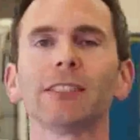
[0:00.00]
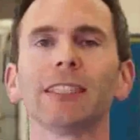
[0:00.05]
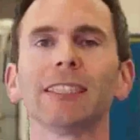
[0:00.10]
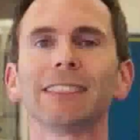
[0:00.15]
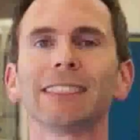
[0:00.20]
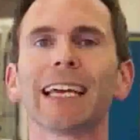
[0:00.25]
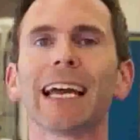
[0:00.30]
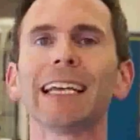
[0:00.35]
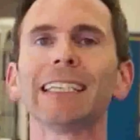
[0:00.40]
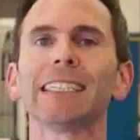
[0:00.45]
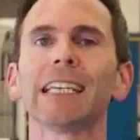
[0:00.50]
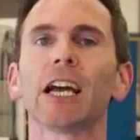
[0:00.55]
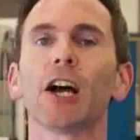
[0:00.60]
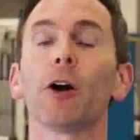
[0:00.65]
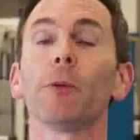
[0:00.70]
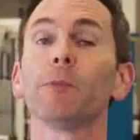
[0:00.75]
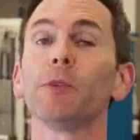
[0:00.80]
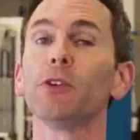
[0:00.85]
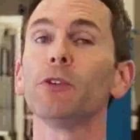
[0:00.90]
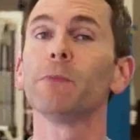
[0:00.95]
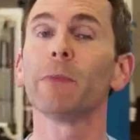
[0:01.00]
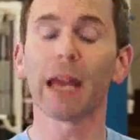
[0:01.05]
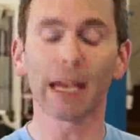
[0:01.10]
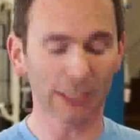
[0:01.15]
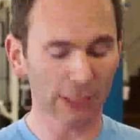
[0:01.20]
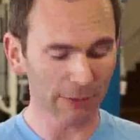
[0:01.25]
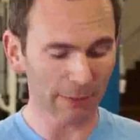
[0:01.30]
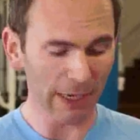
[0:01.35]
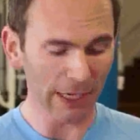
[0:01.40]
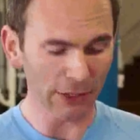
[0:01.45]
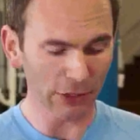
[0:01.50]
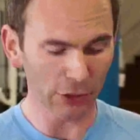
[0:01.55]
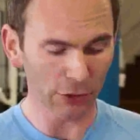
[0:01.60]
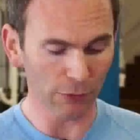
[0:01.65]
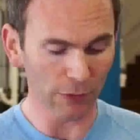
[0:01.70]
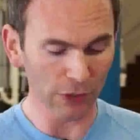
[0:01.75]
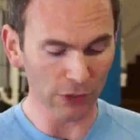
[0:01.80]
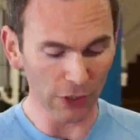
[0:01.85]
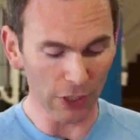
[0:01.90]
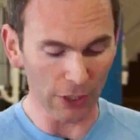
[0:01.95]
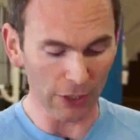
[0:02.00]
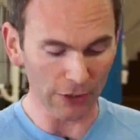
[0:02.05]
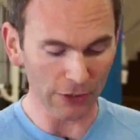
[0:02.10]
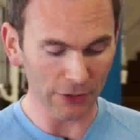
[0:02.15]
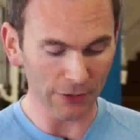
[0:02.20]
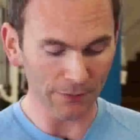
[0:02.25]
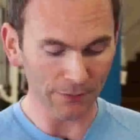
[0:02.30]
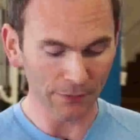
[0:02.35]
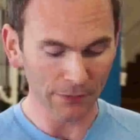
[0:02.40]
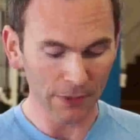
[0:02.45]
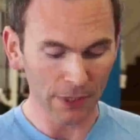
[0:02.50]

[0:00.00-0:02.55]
designed to help you maximize your results.